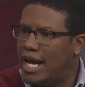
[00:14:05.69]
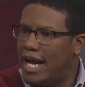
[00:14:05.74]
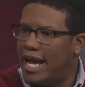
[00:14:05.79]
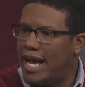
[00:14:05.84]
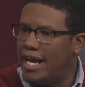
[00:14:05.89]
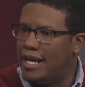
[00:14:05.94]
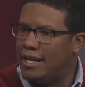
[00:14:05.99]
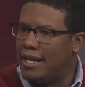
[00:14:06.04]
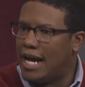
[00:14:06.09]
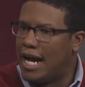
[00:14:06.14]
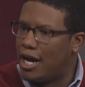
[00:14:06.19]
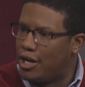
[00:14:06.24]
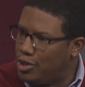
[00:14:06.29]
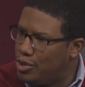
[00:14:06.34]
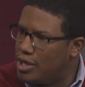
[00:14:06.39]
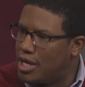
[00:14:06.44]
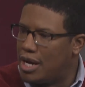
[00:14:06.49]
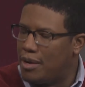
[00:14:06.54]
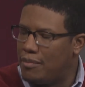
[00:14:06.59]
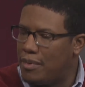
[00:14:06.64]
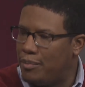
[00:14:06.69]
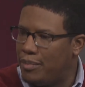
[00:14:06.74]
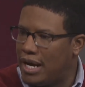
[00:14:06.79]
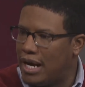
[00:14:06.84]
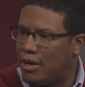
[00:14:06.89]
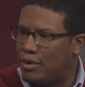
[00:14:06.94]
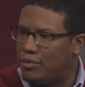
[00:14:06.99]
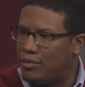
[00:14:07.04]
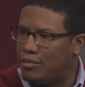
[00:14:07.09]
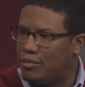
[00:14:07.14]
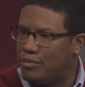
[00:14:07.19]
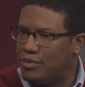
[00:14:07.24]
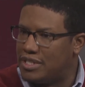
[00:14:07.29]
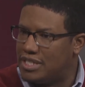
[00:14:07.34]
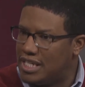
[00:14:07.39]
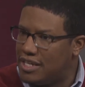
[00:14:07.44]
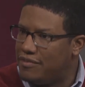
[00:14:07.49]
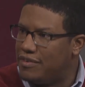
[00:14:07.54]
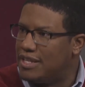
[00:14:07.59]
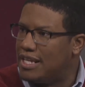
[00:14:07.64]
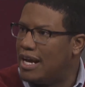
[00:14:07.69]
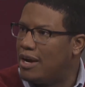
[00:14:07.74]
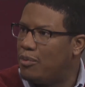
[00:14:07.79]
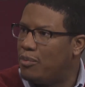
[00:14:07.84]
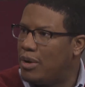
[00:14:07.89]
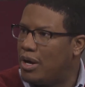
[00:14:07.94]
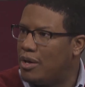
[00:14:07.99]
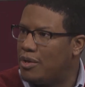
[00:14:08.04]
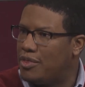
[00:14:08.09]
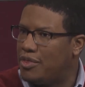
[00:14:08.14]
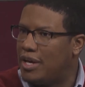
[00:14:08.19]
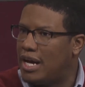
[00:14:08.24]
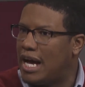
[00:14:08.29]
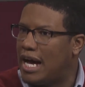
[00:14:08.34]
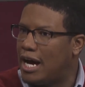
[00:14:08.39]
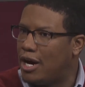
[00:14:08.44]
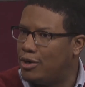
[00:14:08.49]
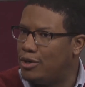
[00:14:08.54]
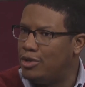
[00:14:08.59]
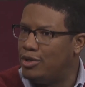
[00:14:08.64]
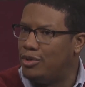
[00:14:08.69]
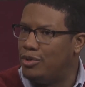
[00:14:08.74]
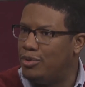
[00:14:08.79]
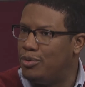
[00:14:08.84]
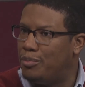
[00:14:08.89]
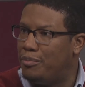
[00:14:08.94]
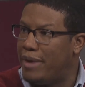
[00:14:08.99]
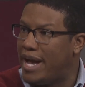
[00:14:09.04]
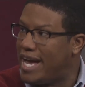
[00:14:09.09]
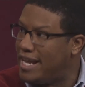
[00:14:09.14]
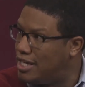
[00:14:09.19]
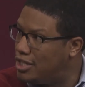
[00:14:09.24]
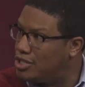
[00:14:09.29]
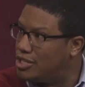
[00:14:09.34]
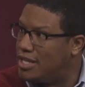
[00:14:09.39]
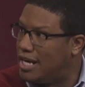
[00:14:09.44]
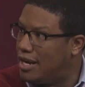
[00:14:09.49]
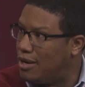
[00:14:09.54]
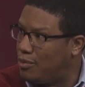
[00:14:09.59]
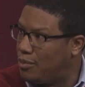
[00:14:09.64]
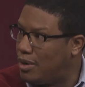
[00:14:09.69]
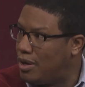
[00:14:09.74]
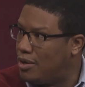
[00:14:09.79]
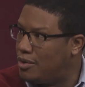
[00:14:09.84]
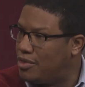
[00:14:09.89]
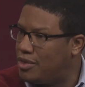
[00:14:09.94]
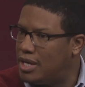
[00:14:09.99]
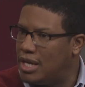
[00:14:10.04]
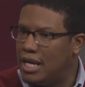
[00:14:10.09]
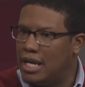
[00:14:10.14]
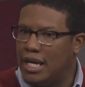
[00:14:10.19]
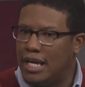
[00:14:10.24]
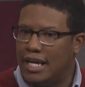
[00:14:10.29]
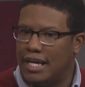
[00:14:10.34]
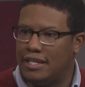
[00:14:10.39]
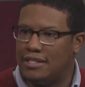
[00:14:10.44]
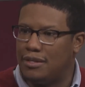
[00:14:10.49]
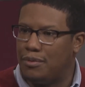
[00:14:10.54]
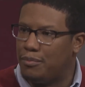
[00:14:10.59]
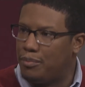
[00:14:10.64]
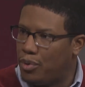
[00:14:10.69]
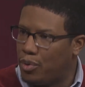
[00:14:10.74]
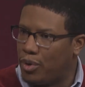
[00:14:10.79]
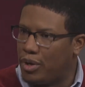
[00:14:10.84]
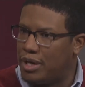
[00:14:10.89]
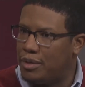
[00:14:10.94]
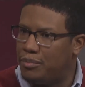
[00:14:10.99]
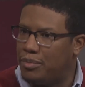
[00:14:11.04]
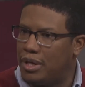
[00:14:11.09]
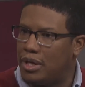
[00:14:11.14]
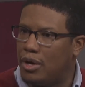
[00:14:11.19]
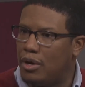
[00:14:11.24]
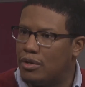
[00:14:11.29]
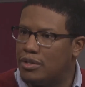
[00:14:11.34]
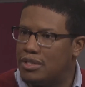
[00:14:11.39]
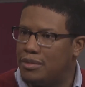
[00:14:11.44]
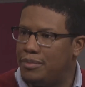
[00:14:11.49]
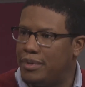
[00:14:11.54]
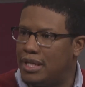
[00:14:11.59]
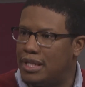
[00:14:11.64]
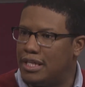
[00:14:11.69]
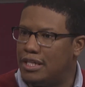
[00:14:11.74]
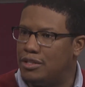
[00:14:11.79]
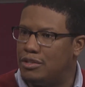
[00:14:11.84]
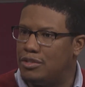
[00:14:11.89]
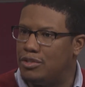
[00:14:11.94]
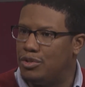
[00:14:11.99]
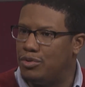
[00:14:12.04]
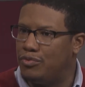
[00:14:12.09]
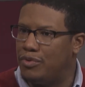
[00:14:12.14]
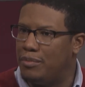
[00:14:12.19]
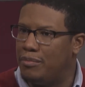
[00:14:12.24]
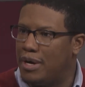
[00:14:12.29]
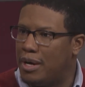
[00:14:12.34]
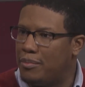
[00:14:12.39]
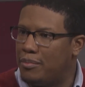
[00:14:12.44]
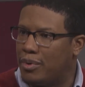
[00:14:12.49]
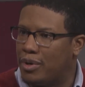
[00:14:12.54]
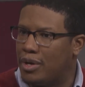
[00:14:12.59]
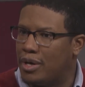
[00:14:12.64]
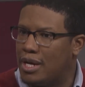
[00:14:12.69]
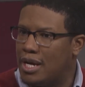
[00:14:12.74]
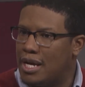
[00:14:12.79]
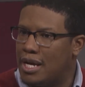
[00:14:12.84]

And how you come about receiving that wealth, how you manage that wealth is important, but ultimately to remember